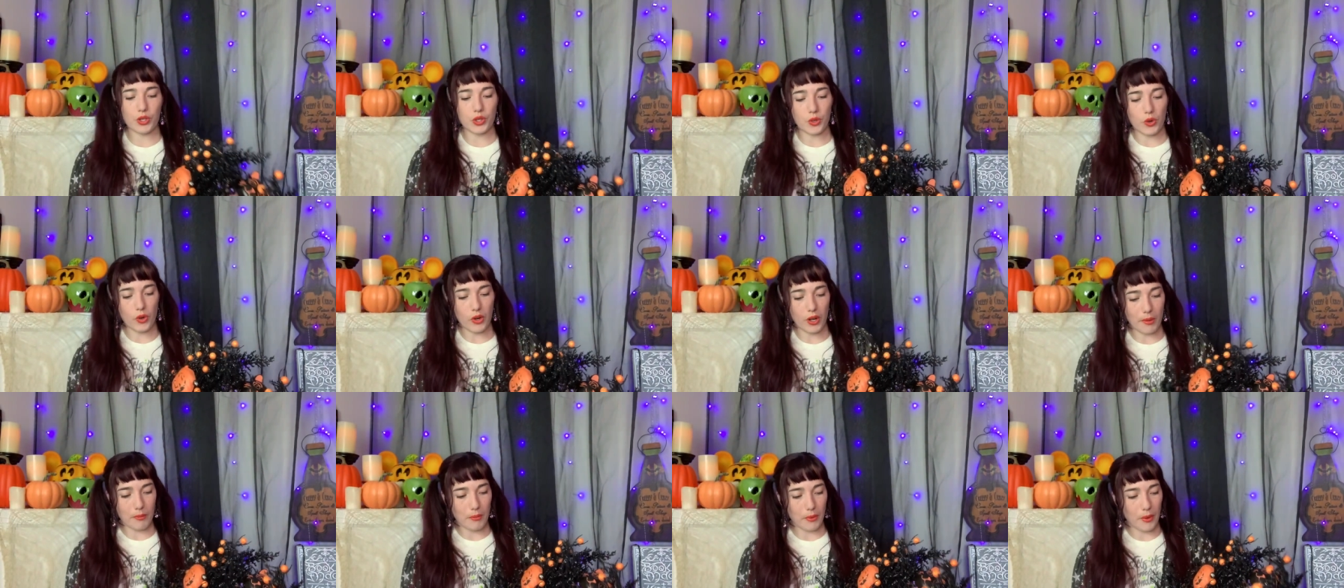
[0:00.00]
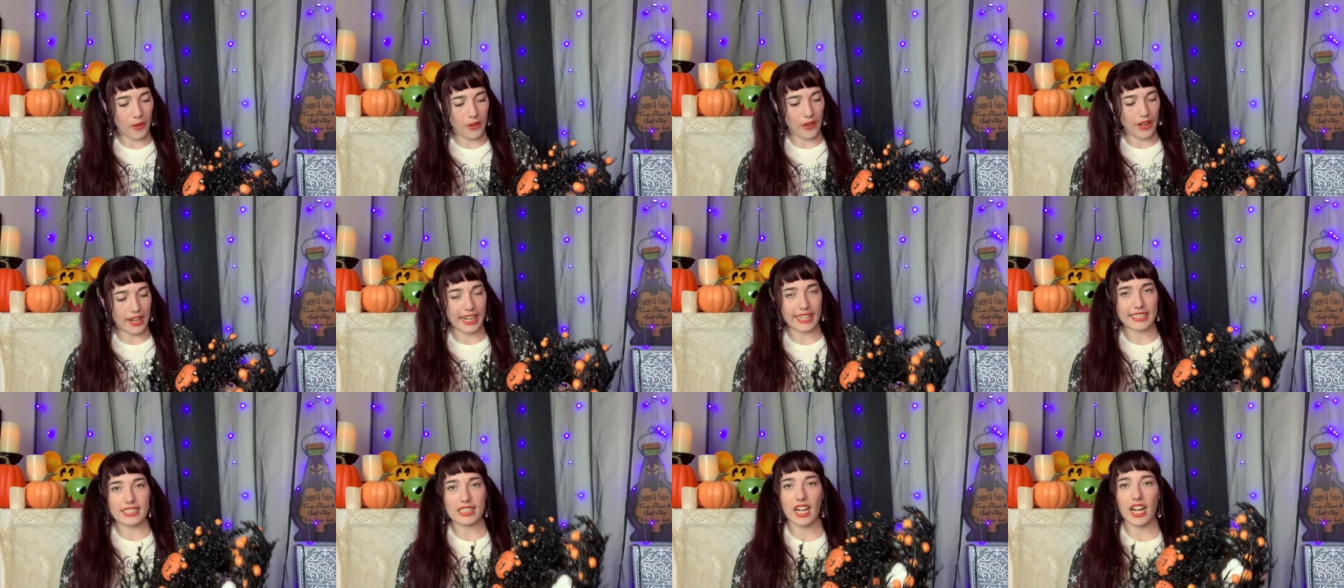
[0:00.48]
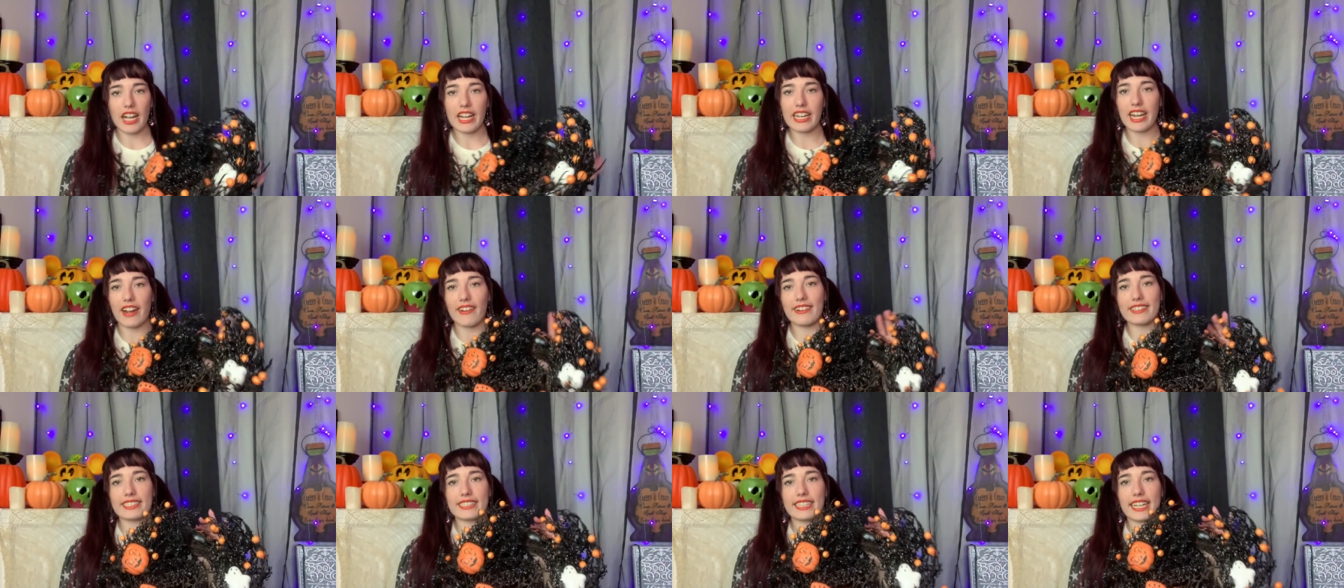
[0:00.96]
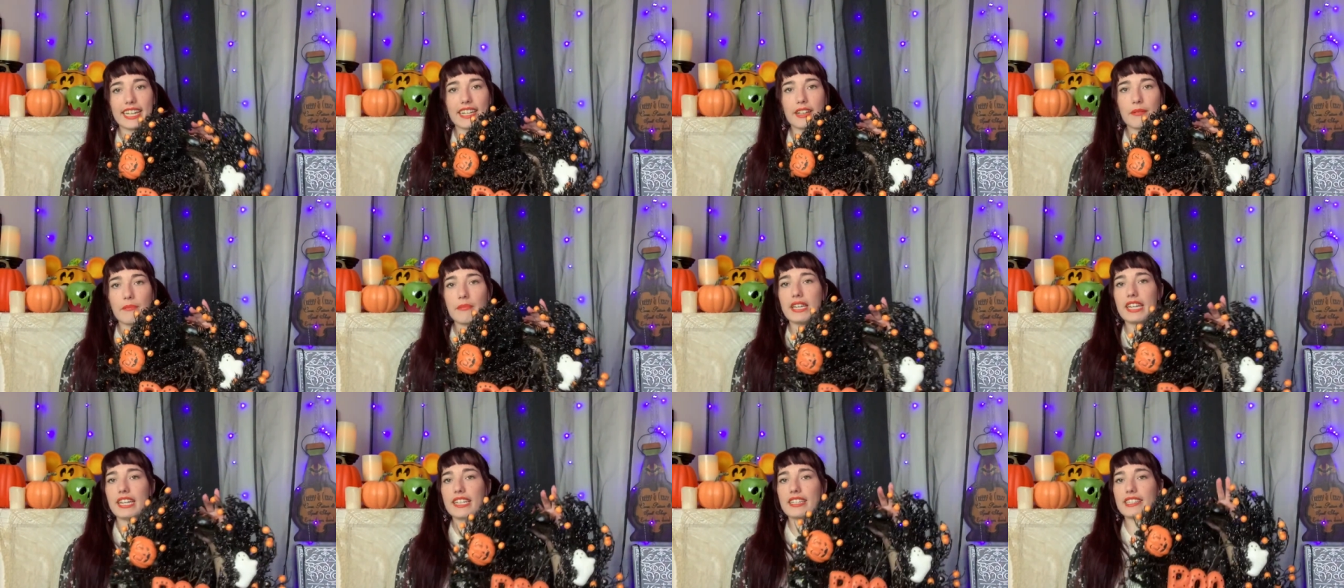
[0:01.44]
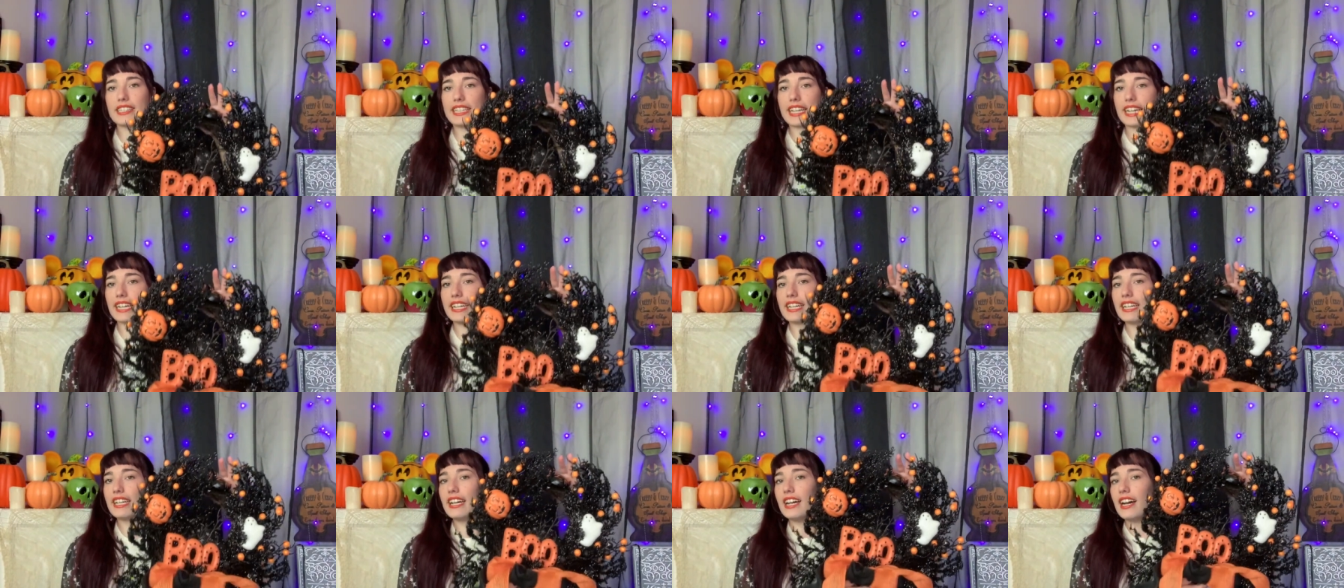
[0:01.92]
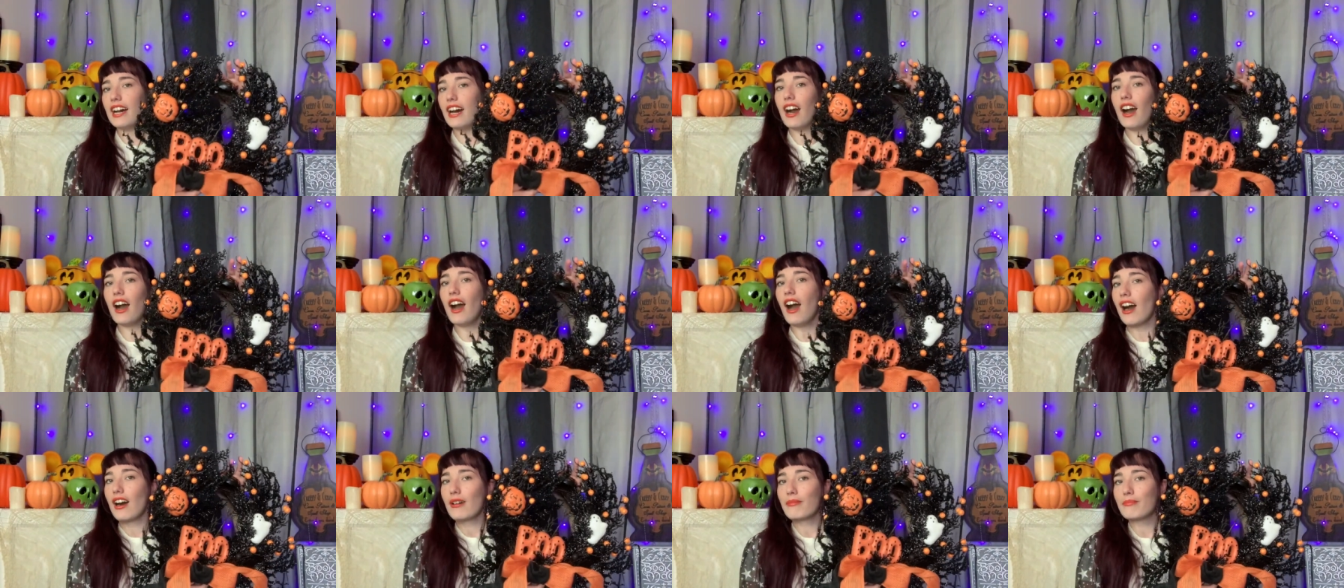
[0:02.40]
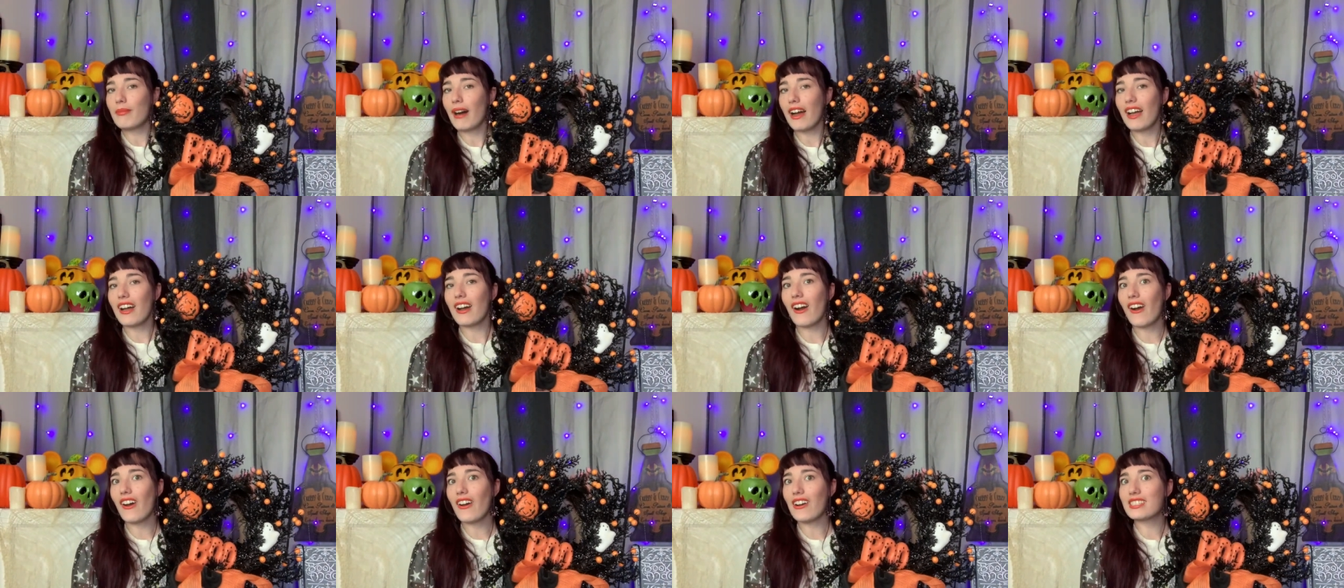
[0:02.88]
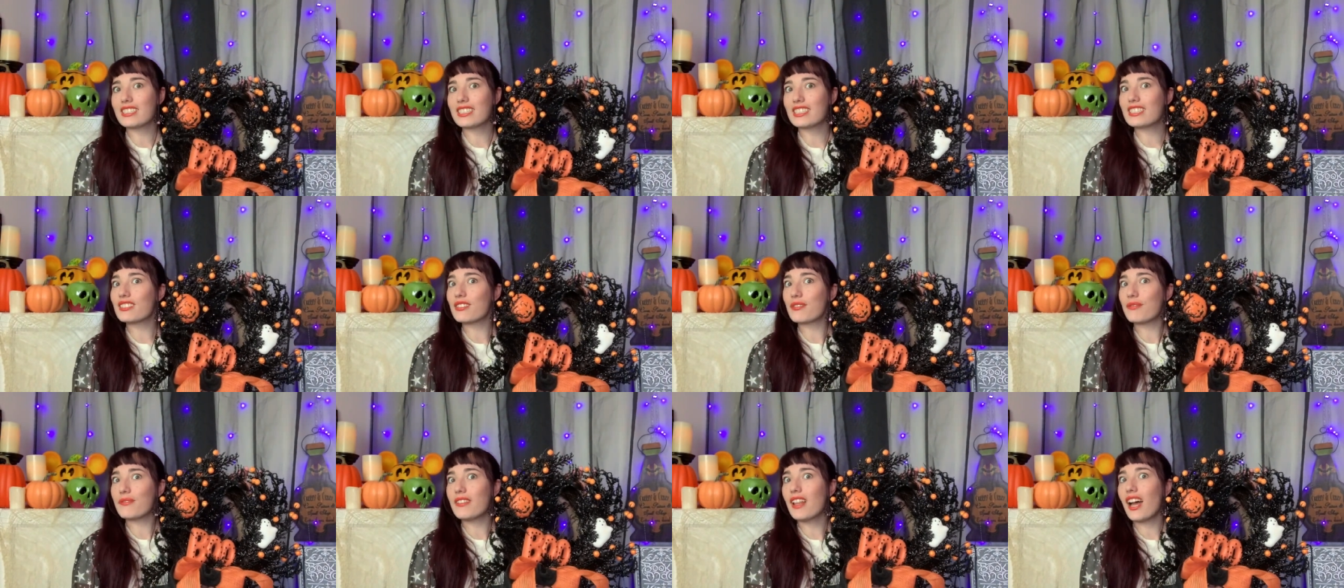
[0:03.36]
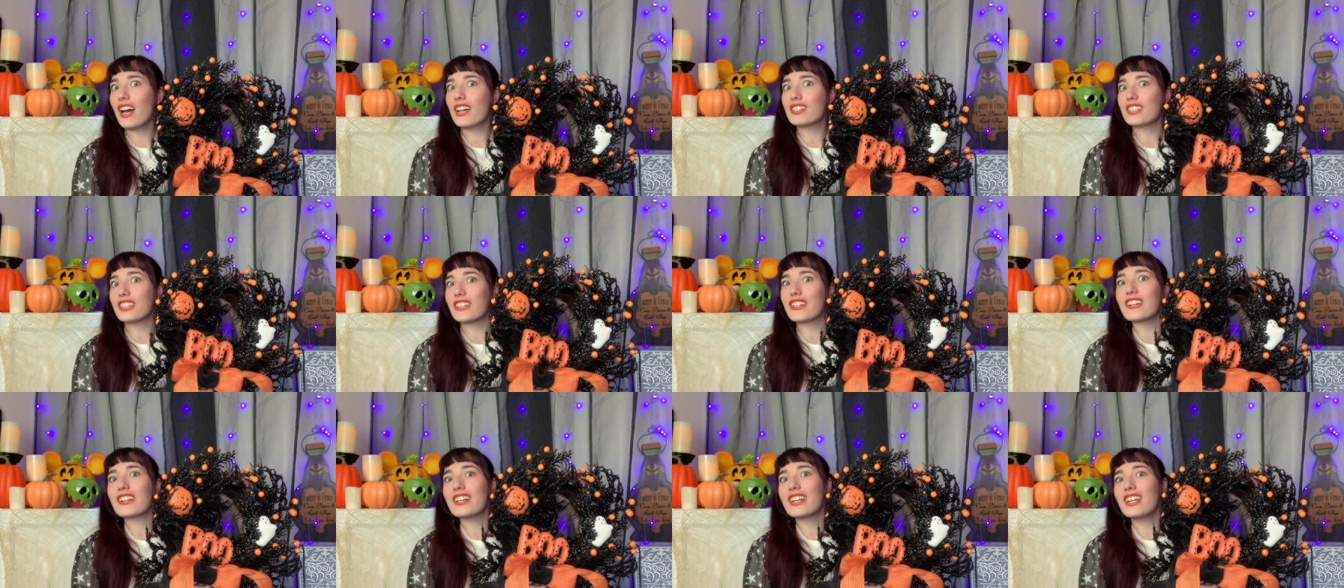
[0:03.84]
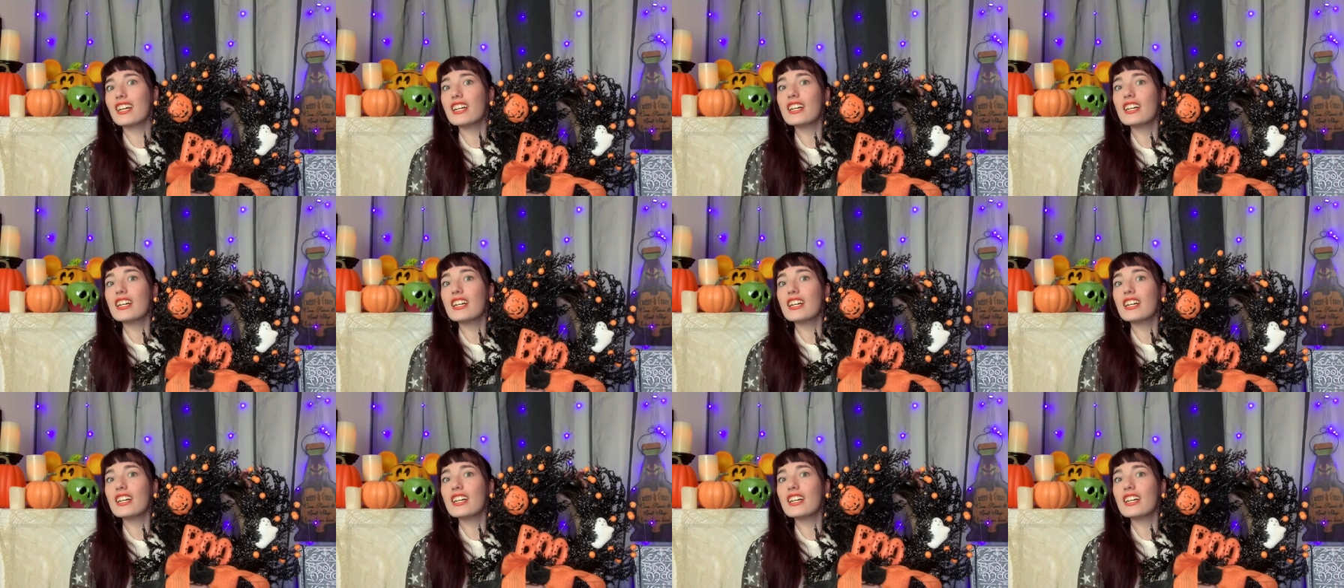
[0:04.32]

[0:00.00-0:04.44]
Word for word: adorable, and I saw it and I was like immediately, oh, my heart is a flutter.